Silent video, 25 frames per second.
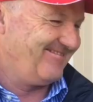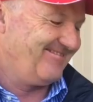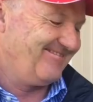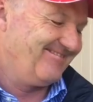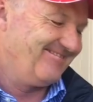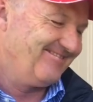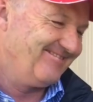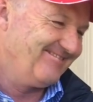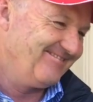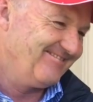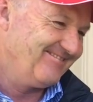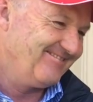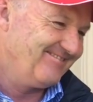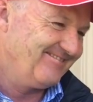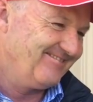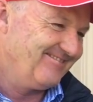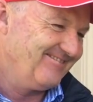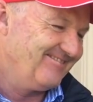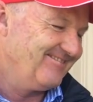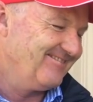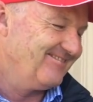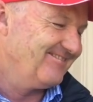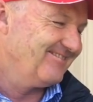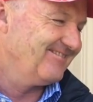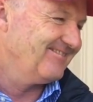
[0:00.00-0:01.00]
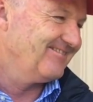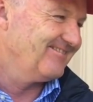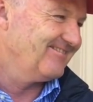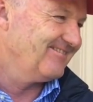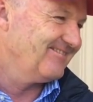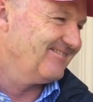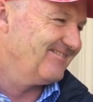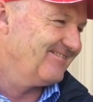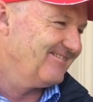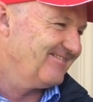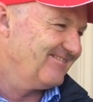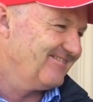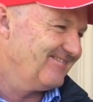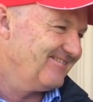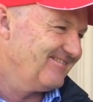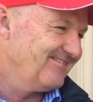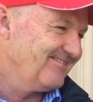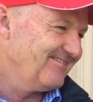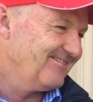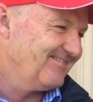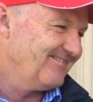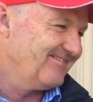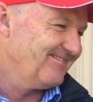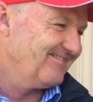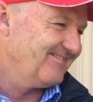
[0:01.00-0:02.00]

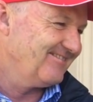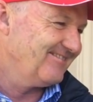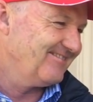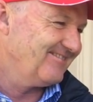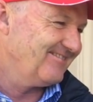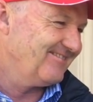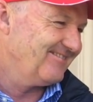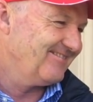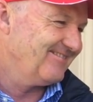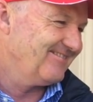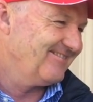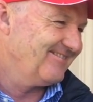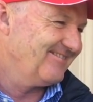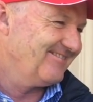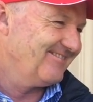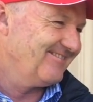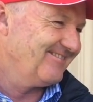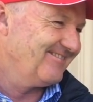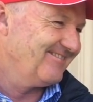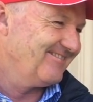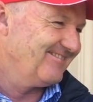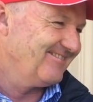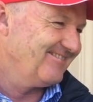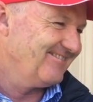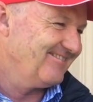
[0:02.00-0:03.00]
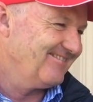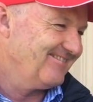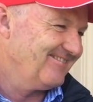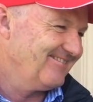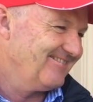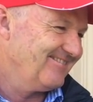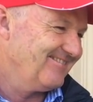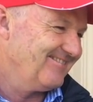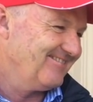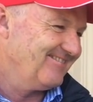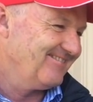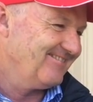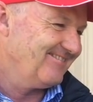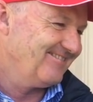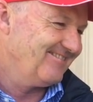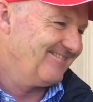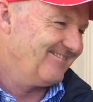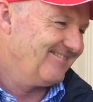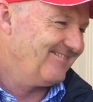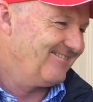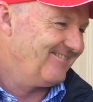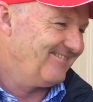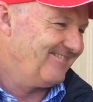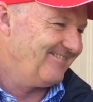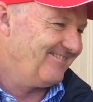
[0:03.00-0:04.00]

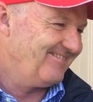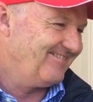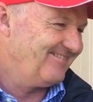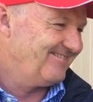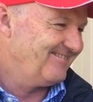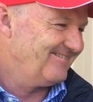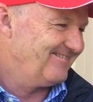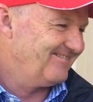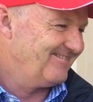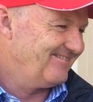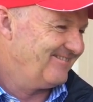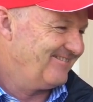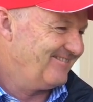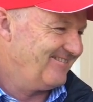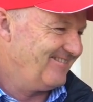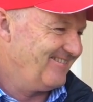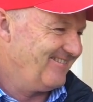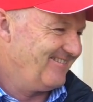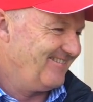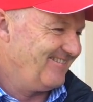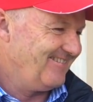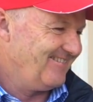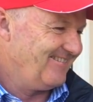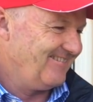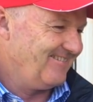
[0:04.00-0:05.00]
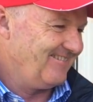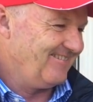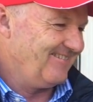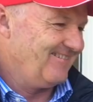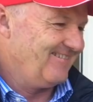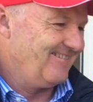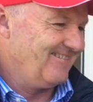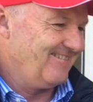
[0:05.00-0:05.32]
(not speaking)